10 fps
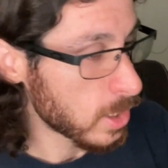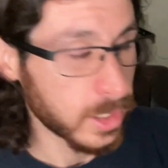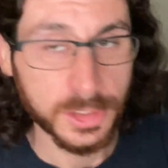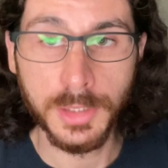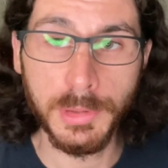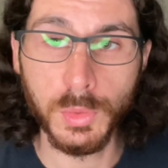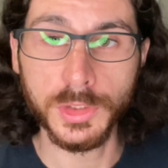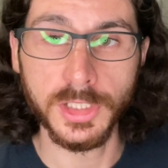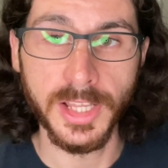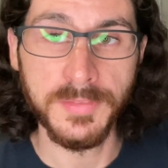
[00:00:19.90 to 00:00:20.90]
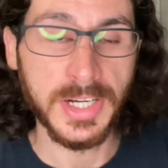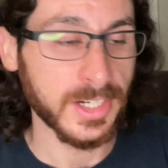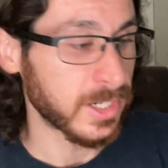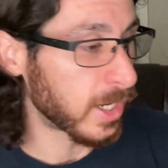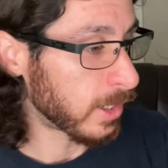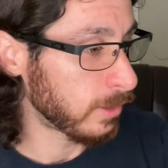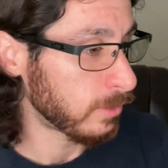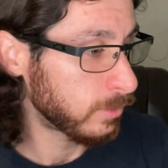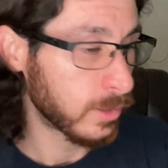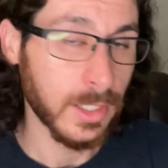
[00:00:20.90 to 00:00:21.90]
Shipping was $11.99.
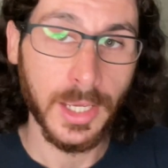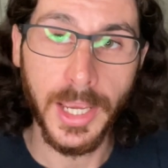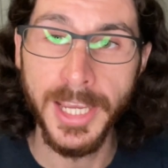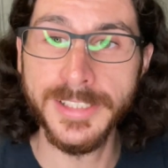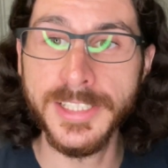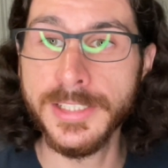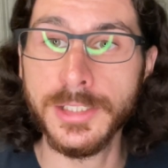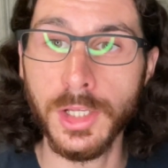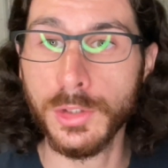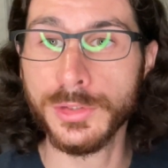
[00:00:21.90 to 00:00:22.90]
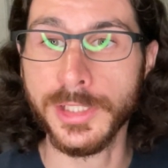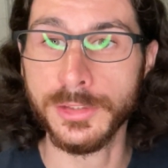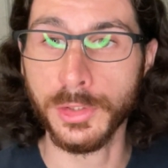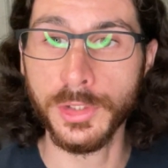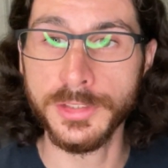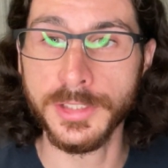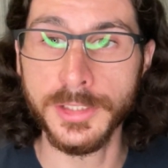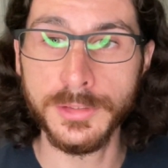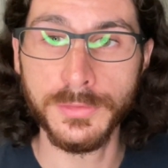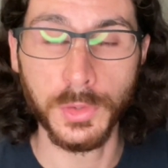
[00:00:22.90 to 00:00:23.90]

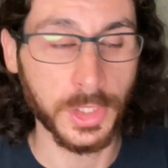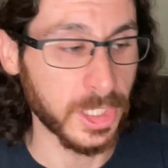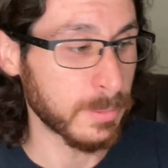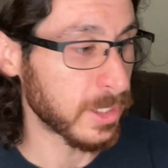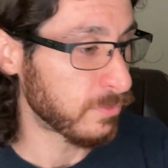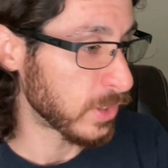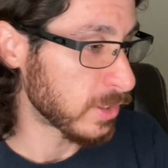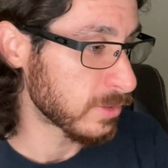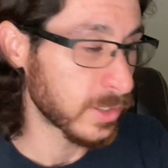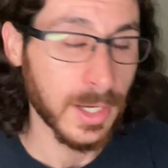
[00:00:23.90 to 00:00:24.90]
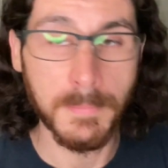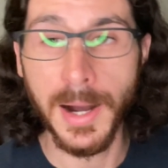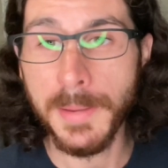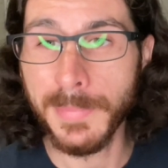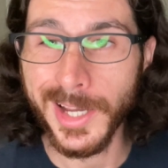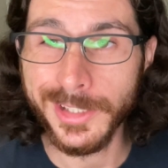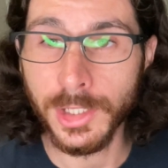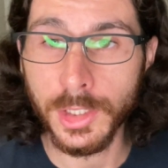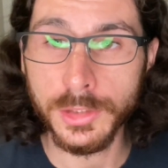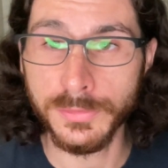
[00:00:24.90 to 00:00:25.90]
$18.30 for the eBay fees. My buy
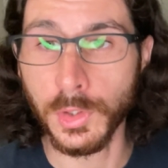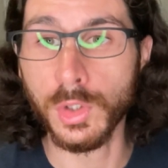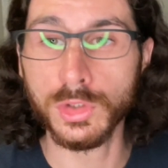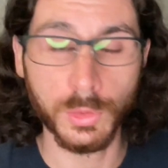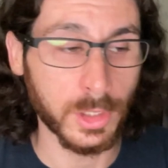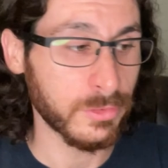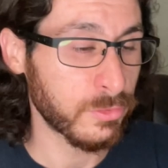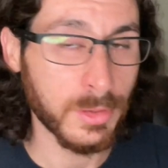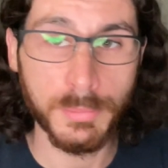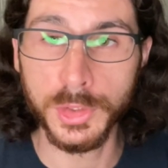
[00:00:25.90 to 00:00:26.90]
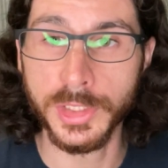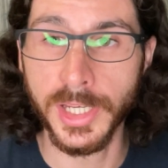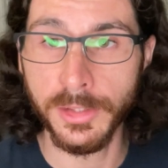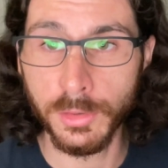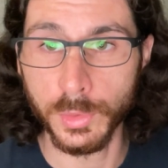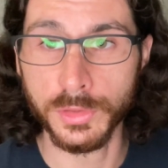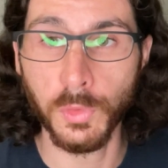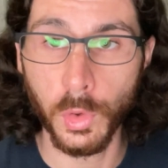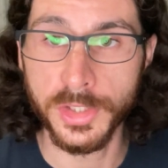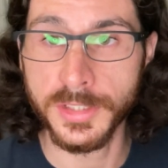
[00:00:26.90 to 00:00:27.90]
cost for all 12 of them put together was
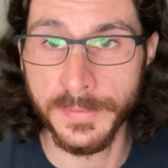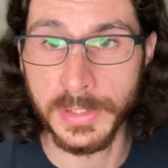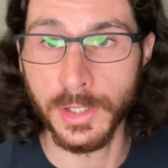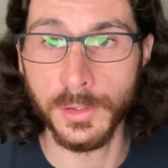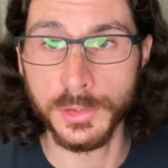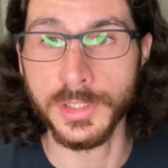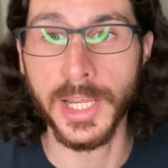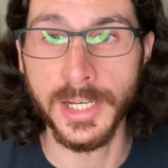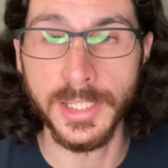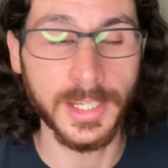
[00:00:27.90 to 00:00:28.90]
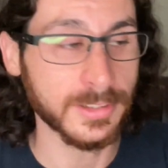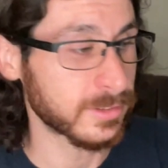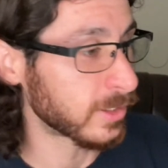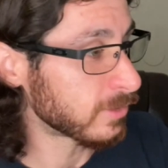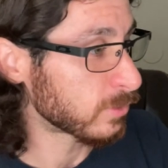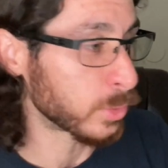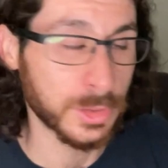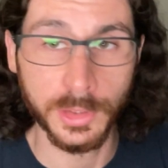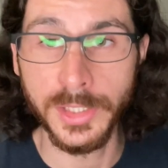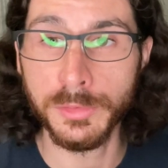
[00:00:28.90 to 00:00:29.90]
$47.88,
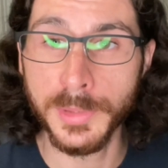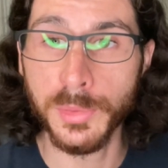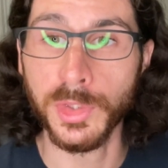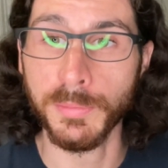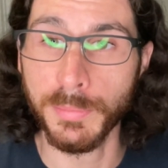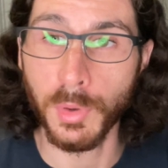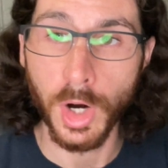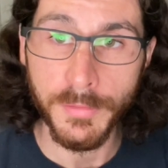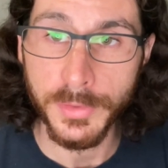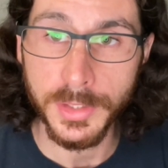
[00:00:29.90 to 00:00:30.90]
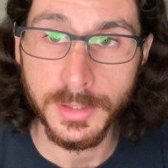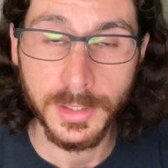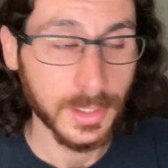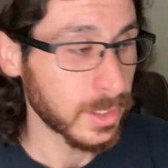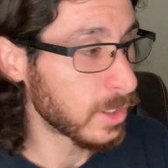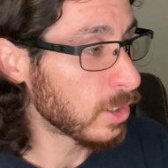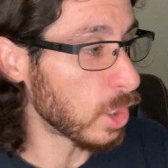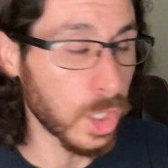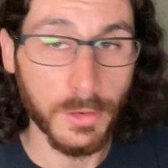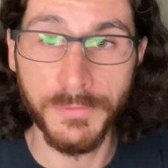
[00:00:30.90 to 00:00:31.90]
which leaves me with a profit of